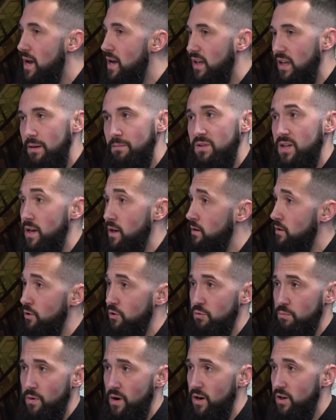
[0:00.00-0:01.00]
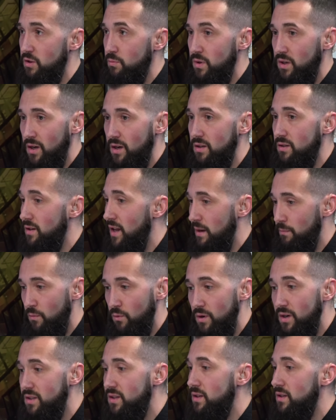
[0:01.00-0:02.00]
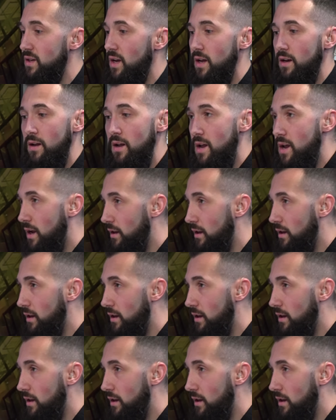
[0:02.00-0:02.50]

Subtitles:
keep sending those prayers, because like Marissa said,